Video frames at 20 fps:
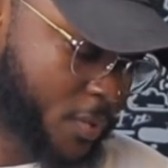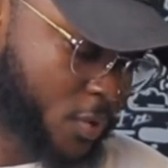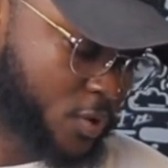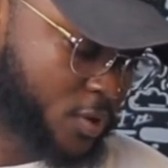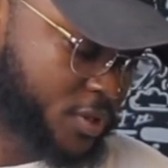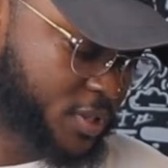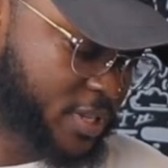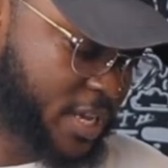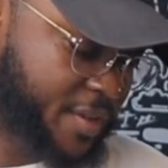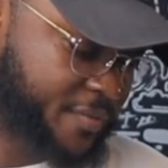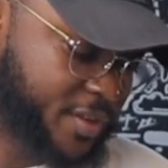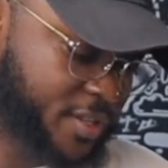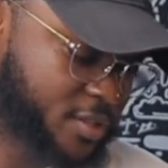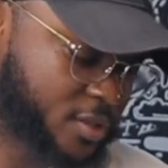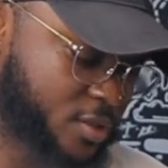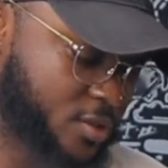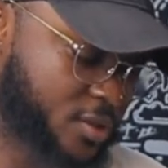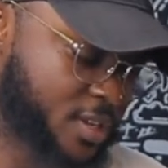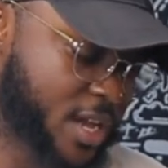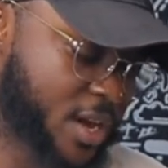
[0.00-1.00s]
going to save it.
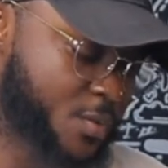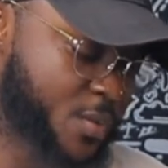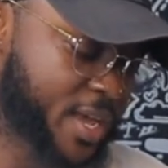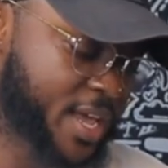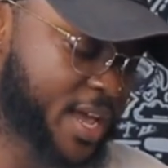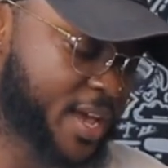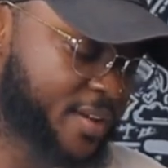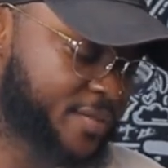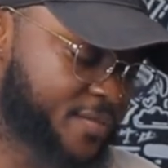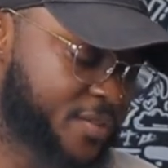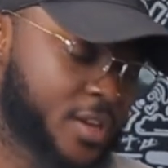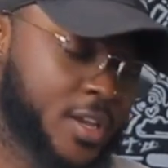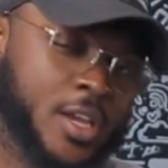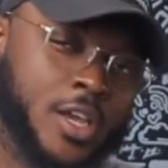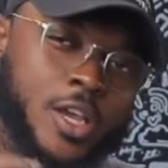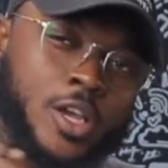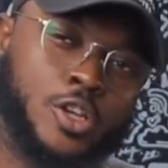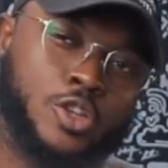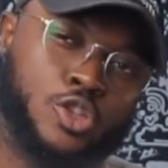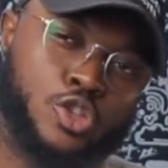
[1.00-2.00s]
So now we have
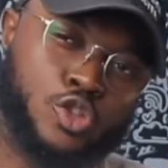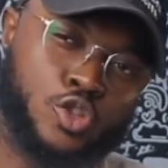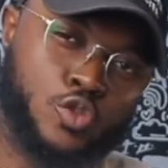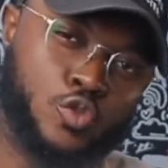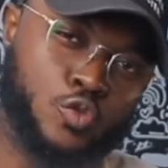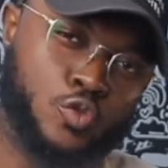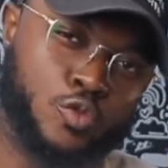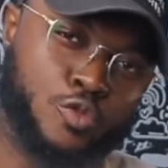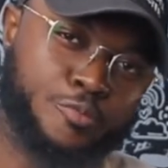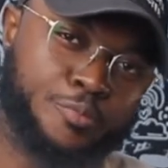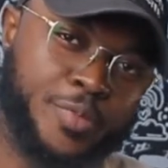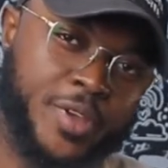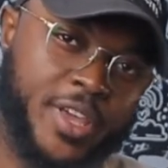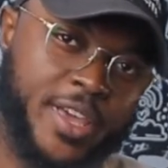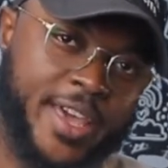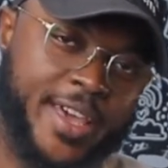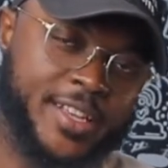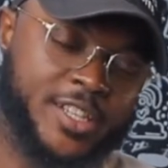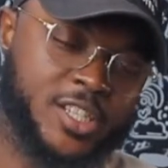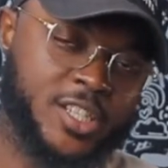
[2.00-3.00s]
2
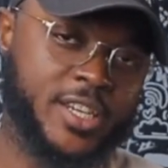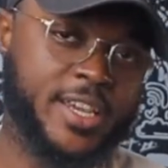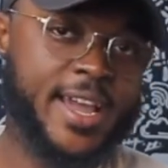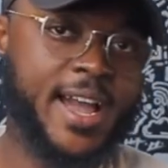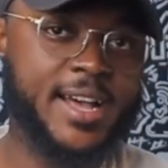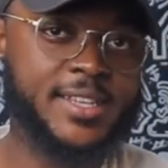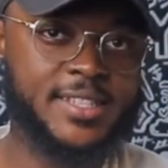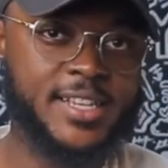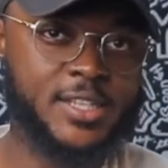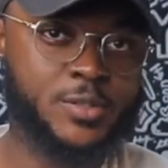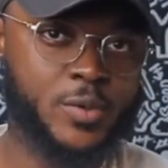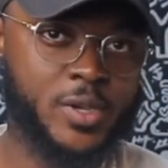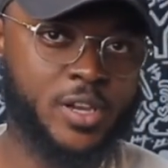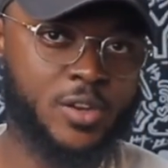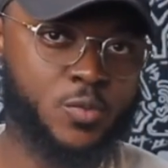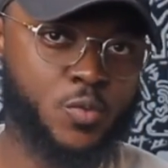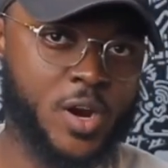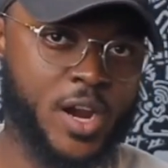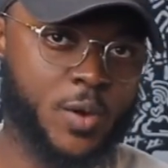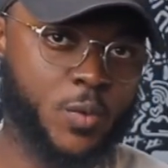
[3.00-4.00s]
PNG assets we
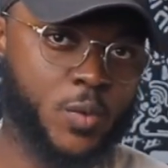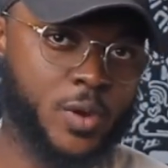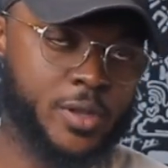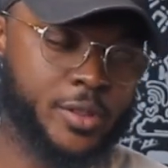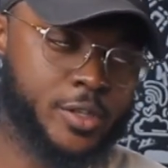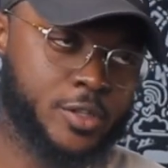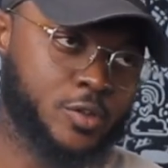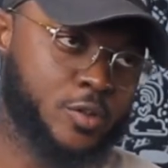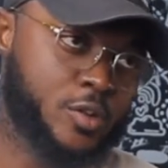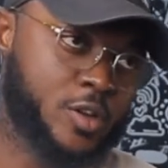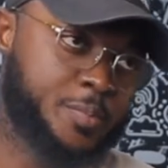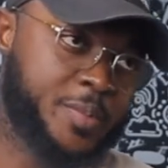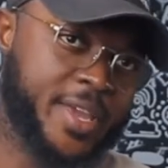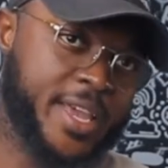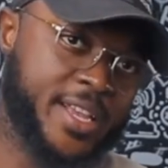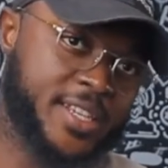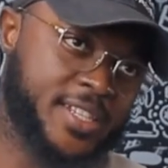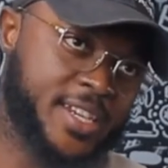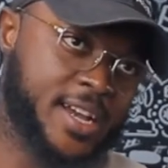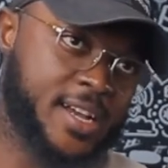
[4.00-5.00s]
can work with. So a
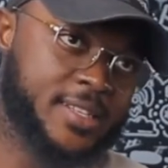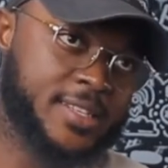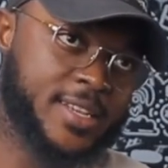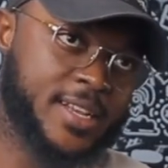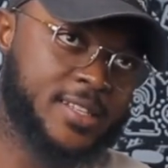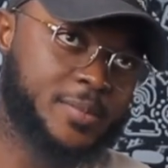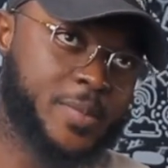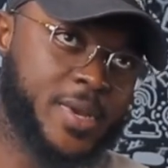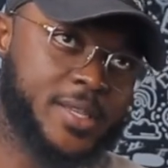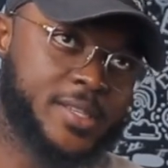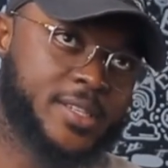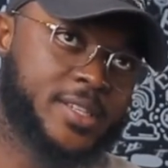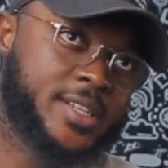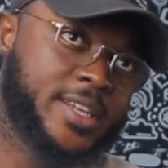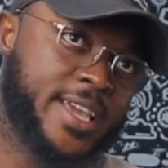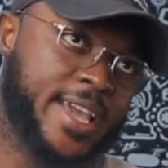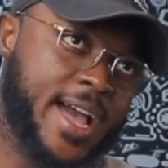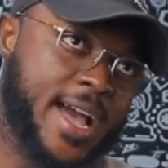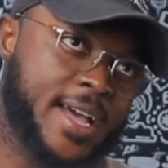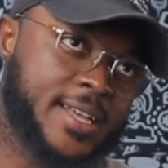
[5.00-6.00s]
PNG asset
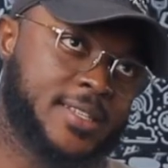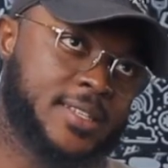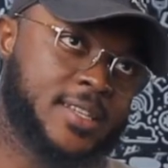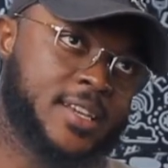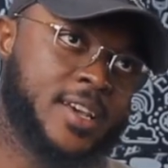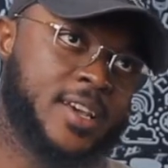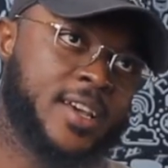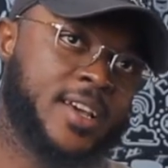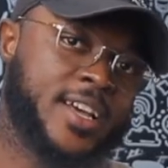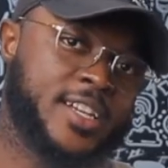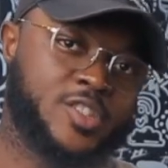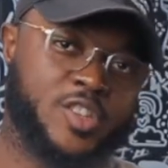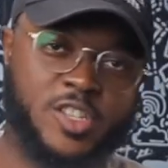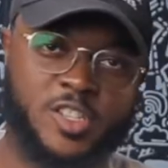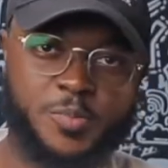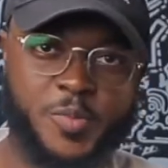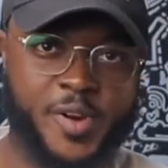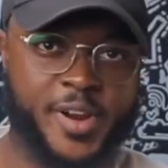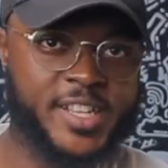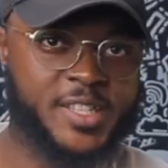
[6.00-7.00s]
basically has a
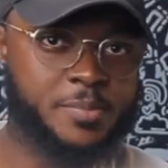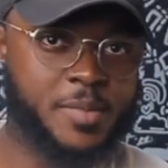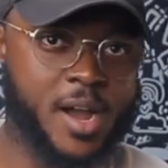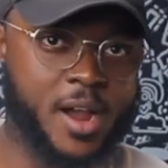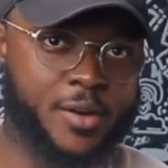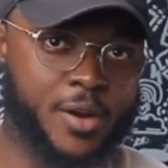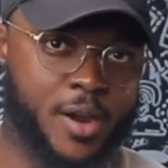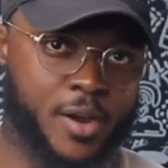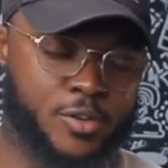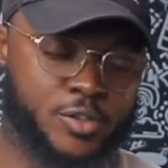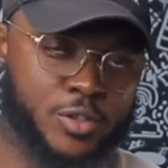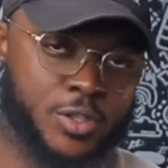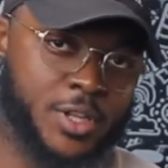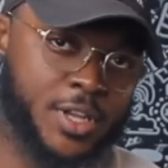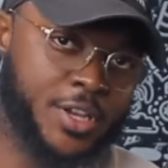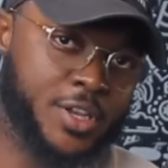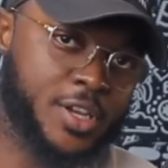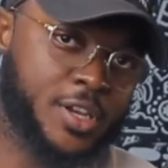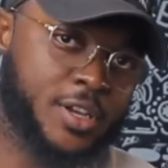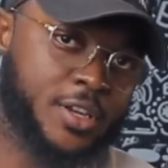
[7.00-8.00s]
transparent background so that
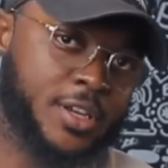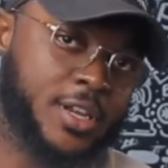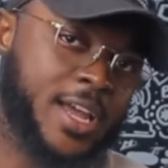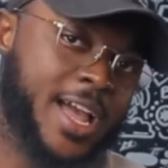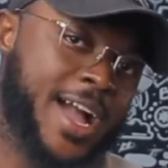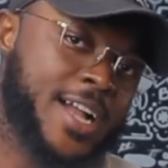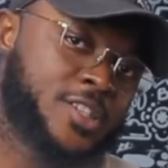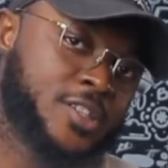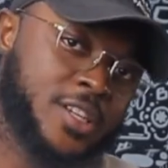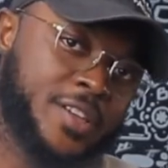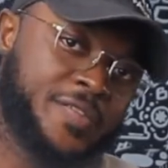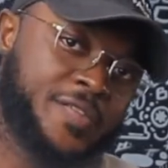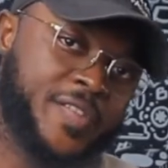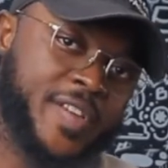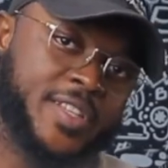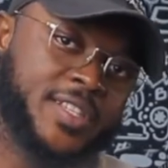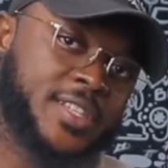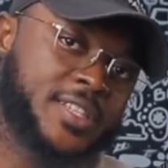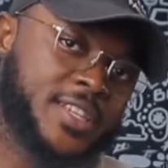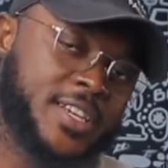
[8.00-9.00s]
you can actually
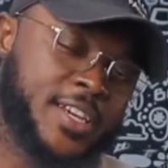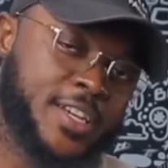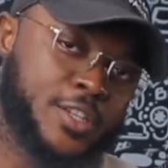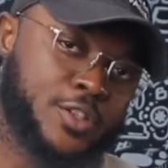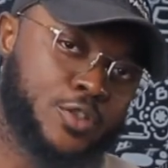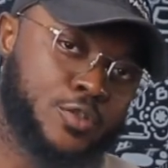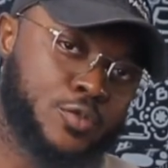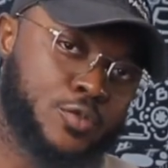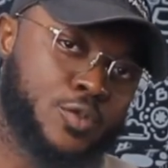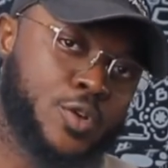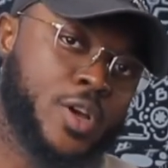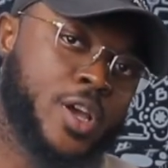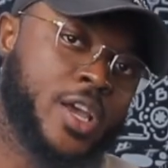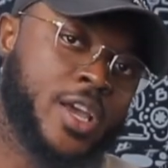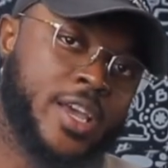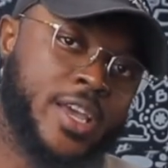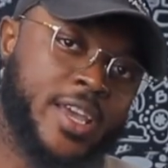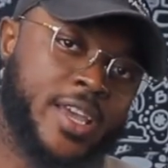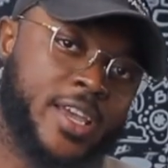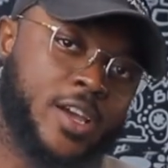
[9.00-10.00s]
fit it into
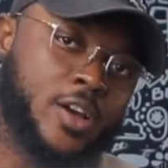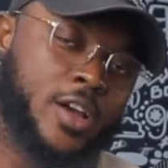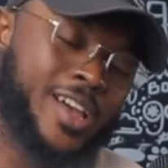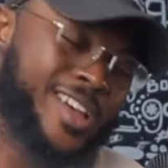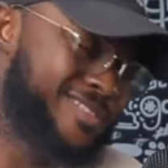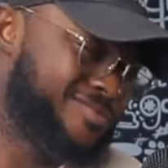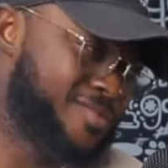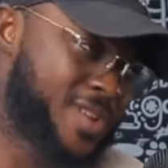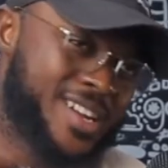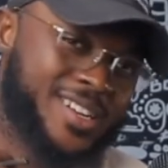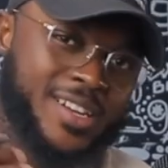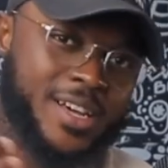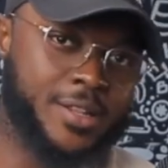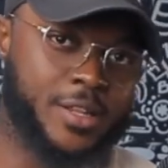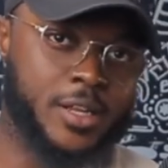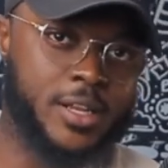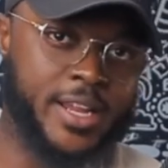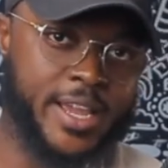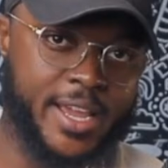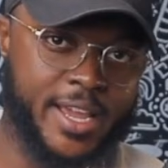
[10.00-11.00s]
another
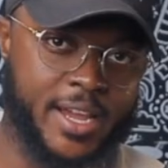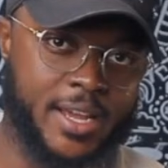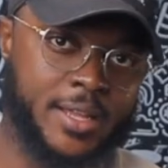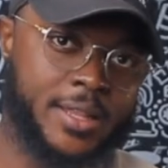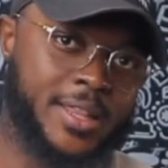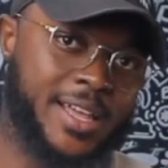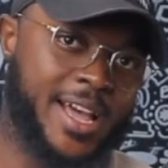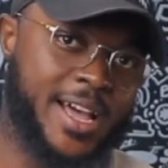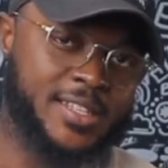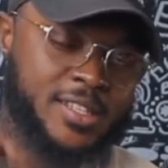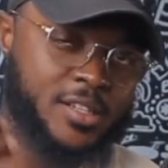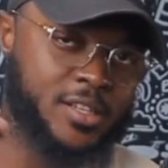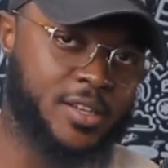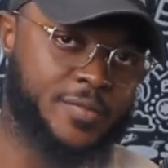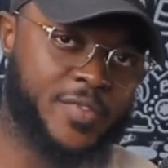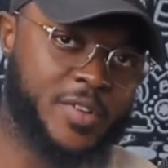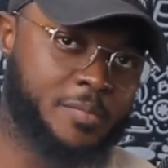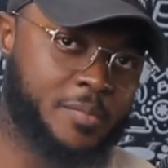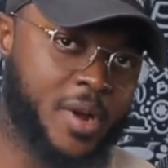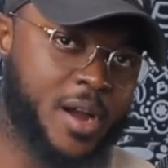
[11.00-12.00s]
layer that has a
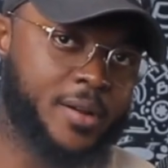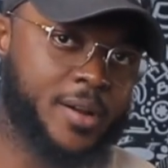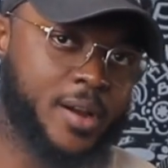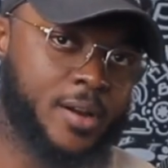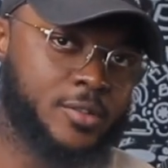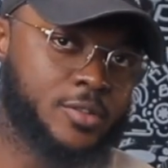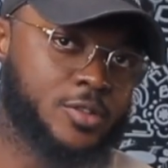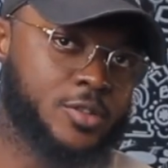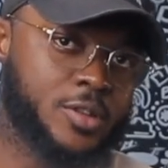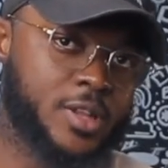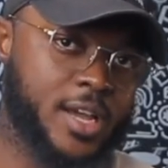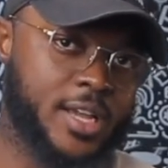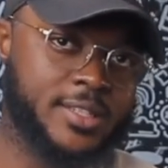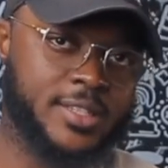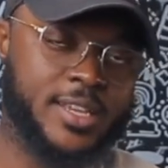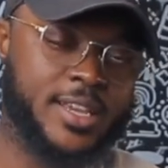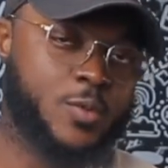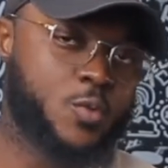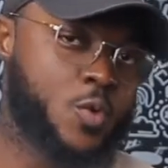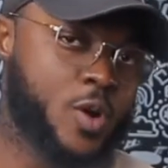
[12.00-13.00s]
different background so that
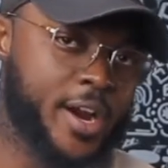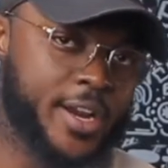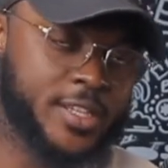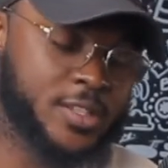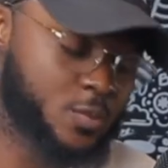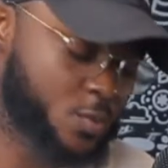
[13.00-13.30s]
it works